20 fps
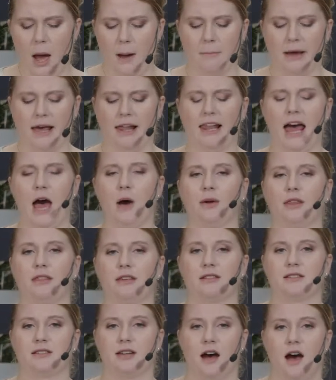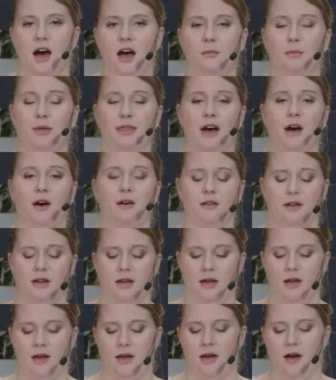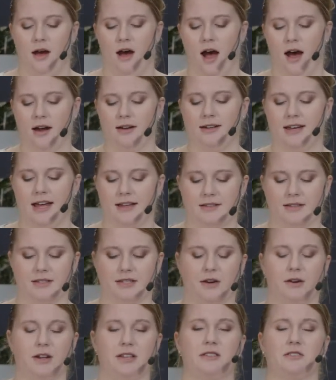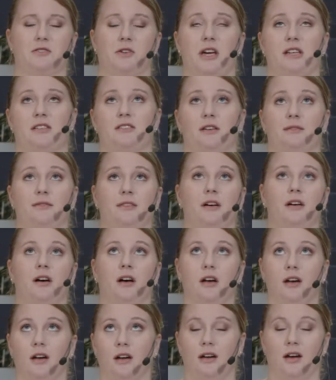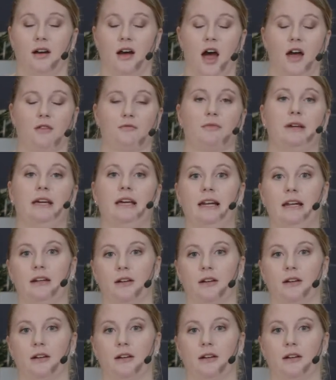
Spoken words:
By allowing this time without unnecessary stress of, ugh, I really